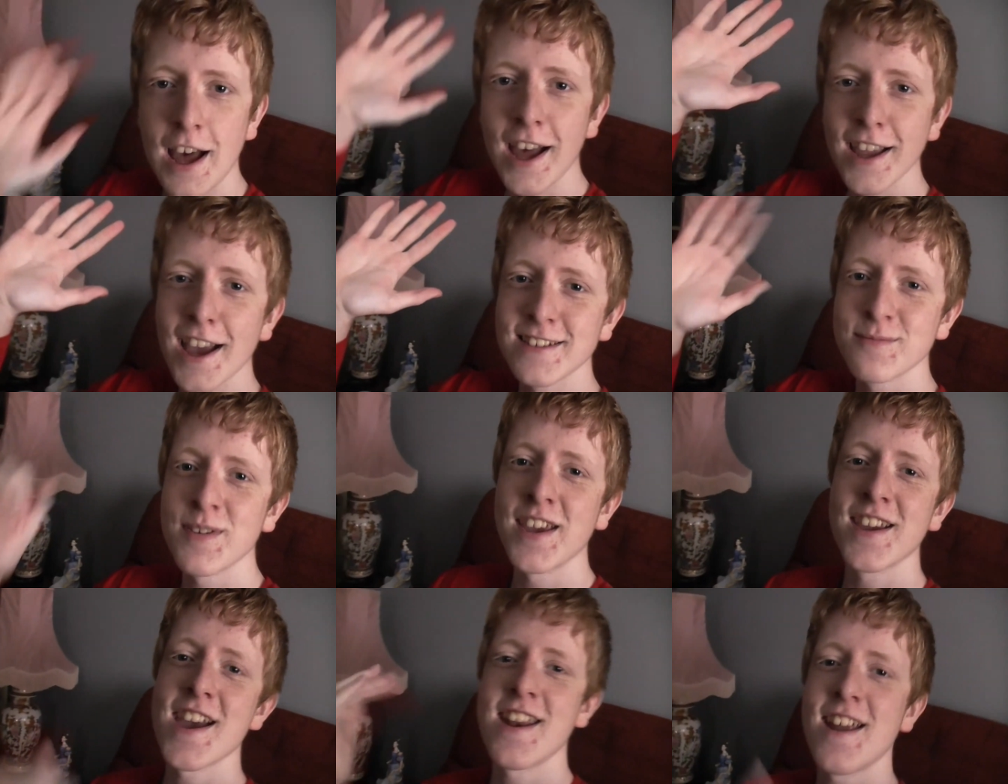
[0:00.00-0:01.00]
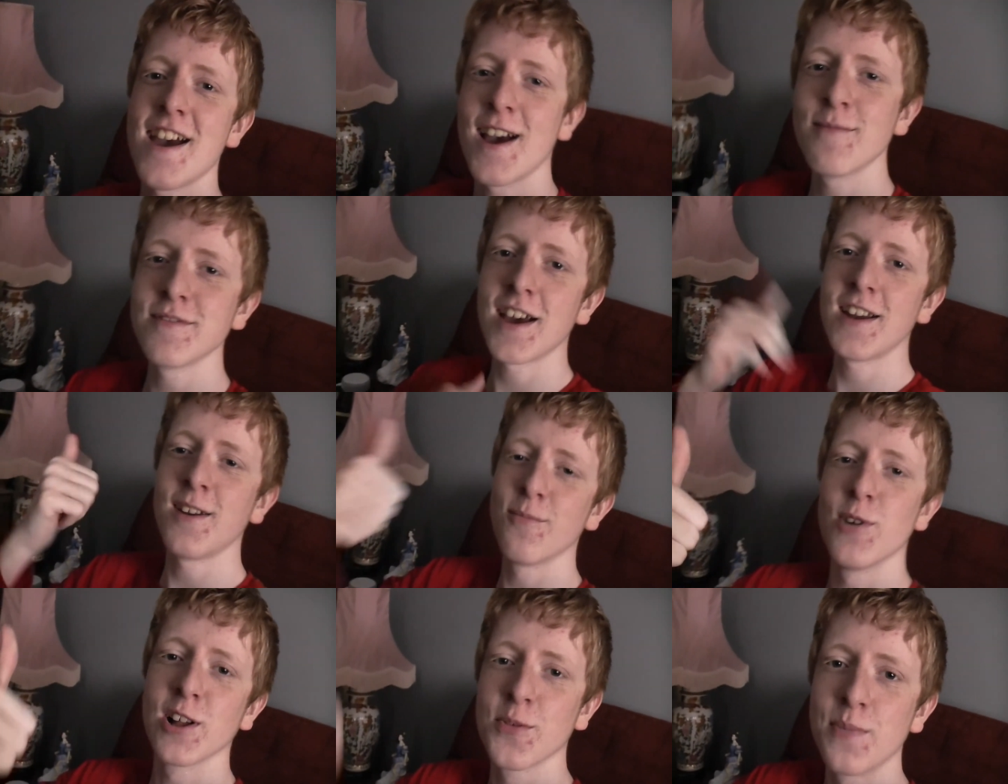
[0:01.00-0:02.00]
Hi guys, it's me again, I'm Dan
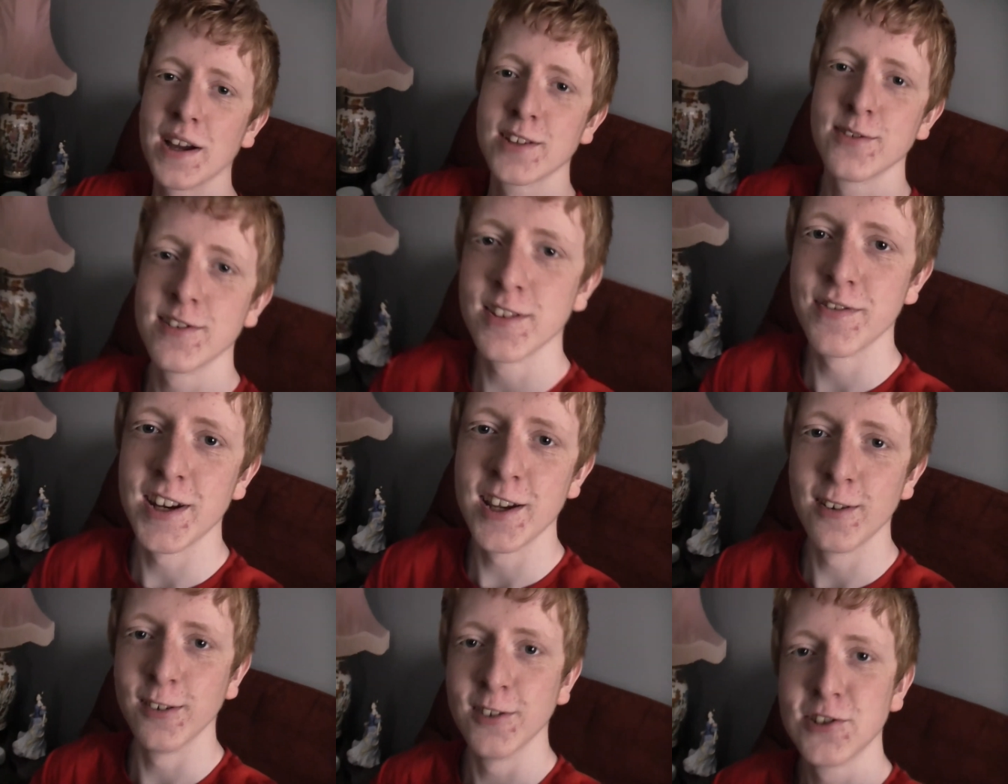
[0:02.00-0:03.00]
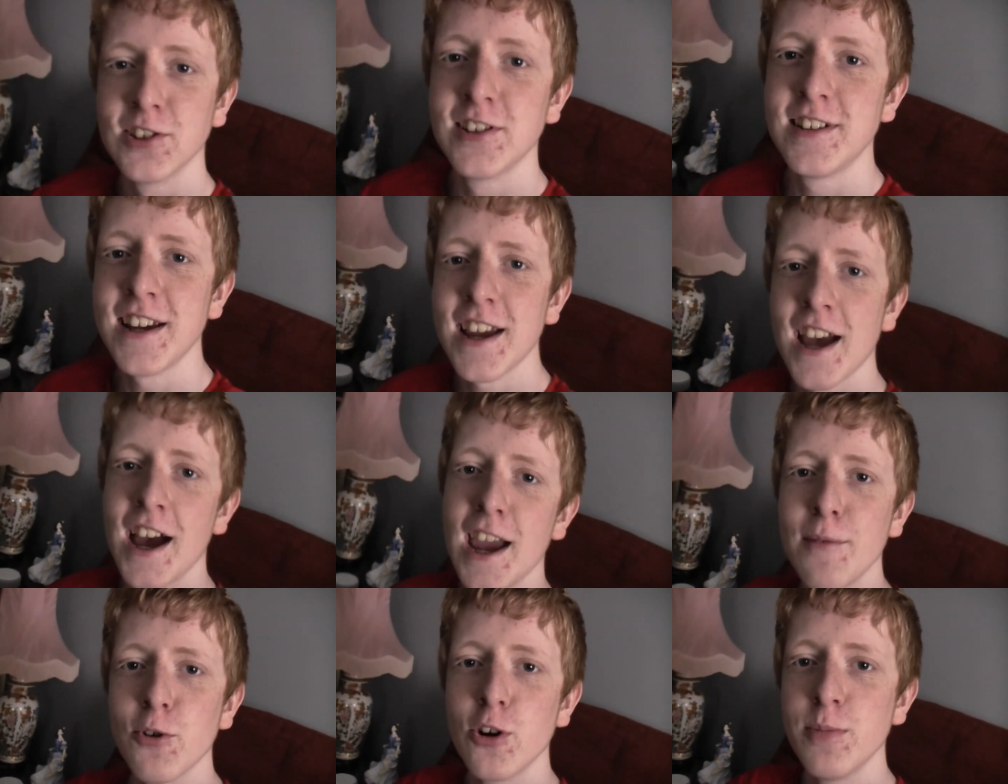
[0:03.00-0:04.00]
and welcome back to another video. So today
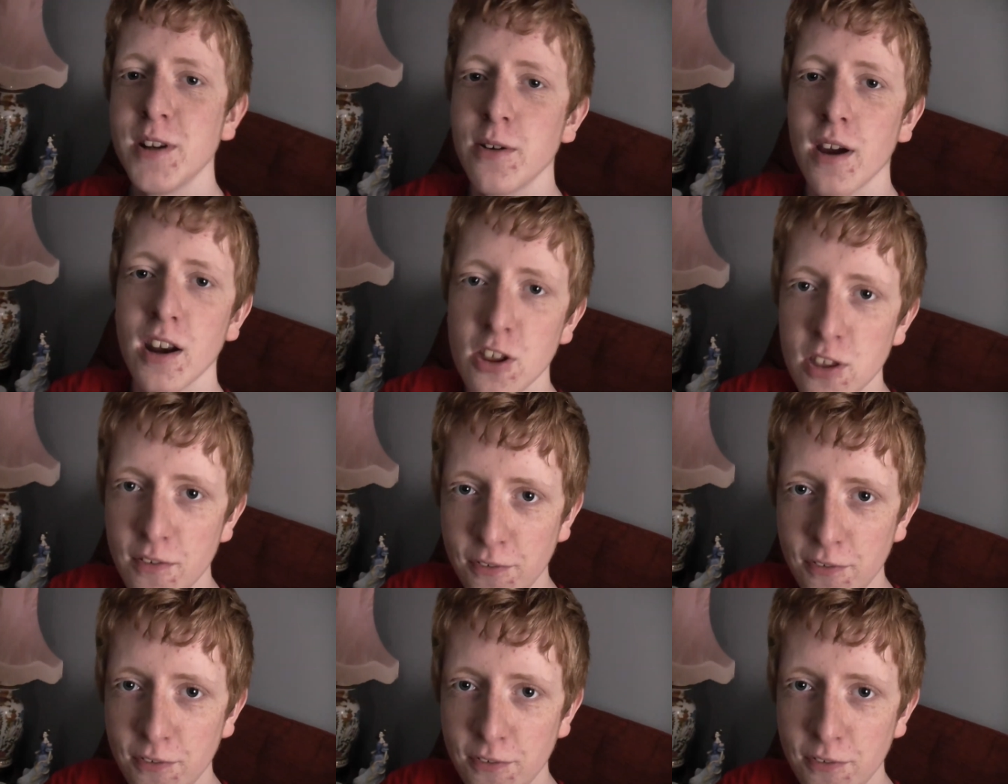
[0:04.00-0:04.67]
I am going to be doing another